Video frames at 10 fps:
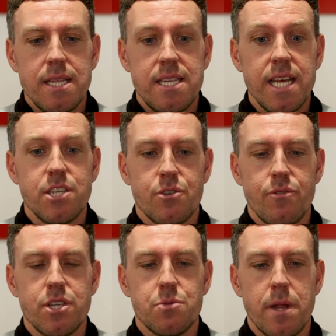the
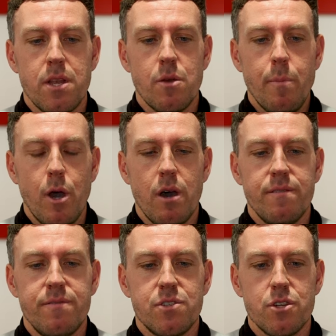danger is when you're part
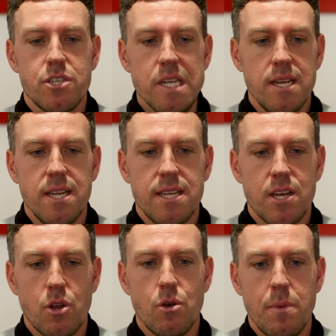of such an elite
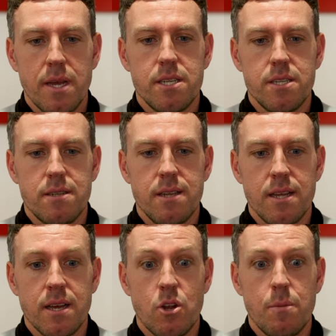club, like
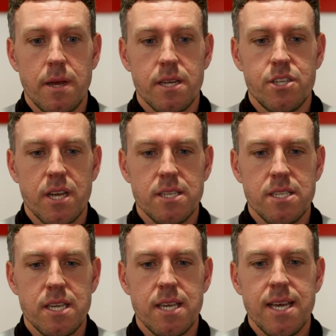a club like
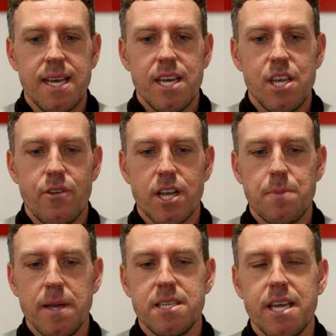Chelsea, your
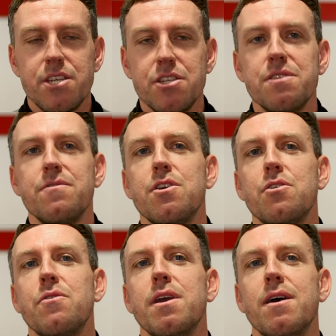expectations of your
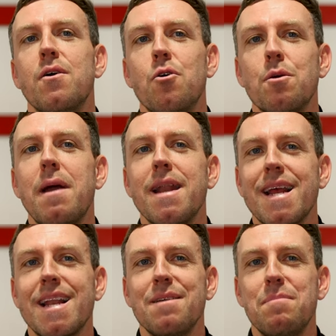career
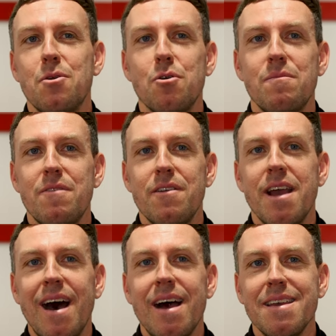automatically become very
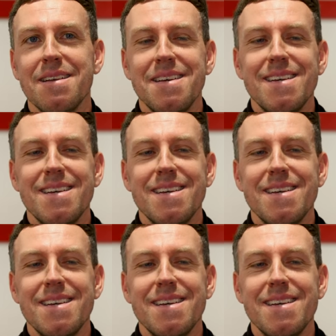high.